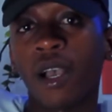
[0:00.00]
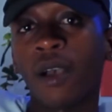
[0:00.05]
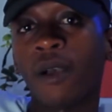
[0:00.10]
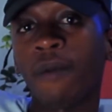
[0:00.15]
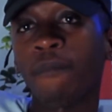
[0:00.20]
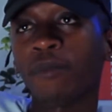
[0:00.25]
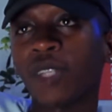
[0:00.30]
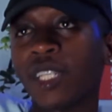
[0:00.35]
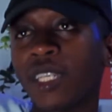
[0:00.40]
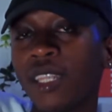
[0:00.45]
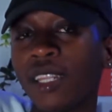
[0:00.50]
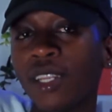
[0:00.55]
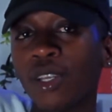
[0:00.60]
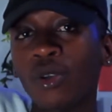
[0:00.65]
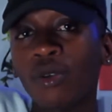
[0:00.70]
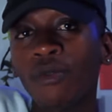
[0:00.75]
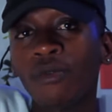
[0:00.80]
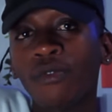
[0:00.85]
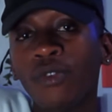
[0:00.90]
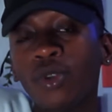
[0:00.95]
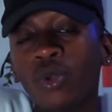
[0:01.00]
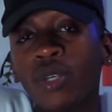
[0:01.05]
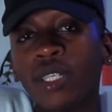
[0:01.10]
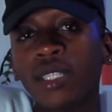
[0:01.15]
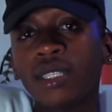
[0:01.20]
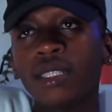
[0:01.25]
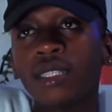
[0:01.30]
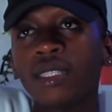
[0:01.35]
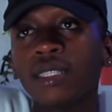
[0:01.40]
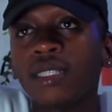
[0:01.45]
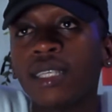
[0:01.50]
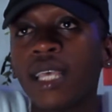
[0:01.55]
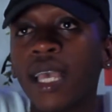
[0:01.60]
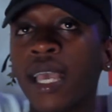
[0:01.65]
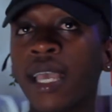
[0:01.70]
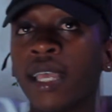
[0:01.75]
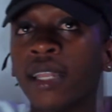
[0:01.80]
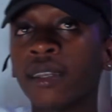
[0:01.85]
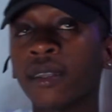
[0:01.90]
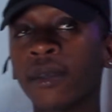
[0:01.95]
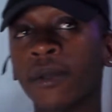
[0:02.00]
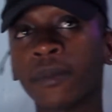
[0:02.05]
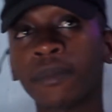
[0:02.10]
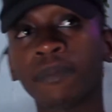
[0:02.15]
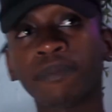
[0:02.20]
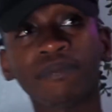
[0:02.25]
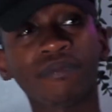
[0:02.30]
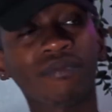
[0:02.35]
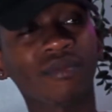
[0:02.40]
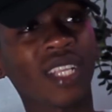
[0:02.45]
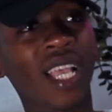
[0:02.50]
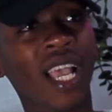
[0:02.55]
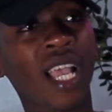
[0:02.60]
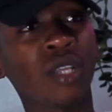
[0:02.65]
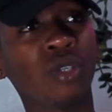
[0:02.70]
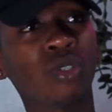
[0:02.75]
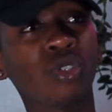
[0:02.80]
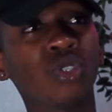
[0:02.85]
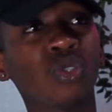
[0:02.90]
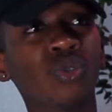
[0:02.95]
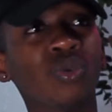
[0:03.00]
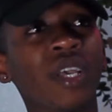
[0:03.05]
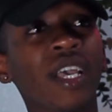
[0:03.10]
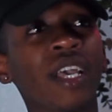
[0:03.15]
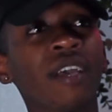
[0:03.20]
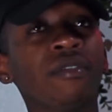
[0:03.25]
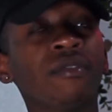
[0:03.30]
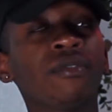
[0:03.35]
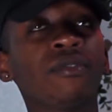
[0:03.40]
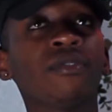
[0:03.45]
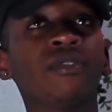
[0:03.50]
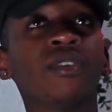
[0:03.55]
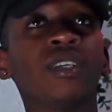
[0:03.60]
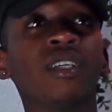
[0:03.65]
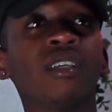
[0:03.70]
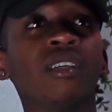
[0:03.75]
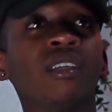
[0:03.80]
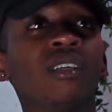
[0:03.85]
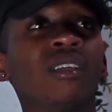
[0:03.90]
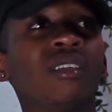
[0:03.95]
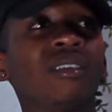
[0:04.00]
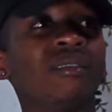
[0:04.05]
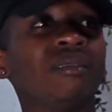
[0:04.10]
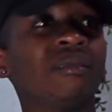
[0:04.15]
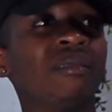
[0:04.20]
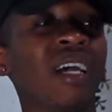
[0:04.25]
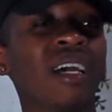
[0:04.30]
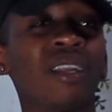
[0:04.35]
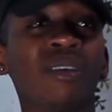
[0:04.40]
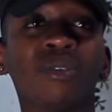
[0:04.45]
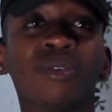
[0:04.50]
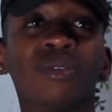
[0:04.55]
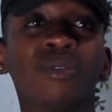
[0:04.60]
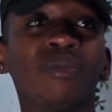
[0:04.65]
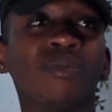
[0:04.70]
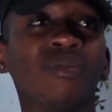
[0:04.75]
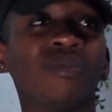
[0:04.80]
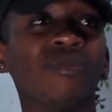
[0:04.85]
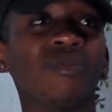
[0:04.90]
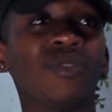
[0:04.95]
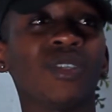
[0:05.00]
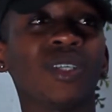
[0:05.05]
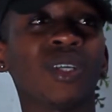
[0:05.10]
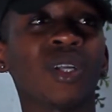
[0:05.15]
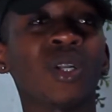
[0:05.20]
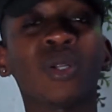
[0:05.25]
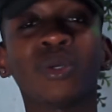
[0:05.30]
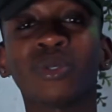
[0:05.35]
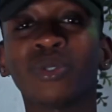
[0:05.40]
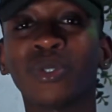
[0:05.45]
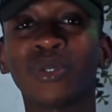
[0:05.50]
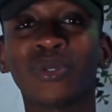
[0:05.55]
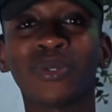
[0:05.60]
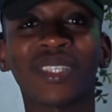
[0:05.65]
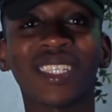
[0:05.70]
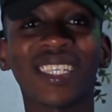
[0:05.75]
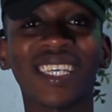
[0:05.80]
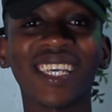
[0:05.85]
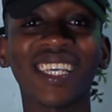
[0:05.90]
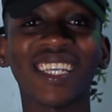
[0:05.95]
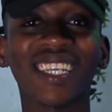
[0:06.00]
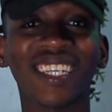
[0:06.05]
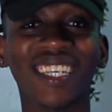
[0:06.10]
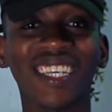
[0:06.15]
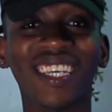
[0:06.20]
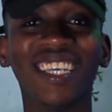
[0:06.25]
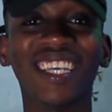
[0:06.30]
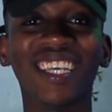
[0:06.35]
um three confluences, and um I used to have, I don't know, close to ten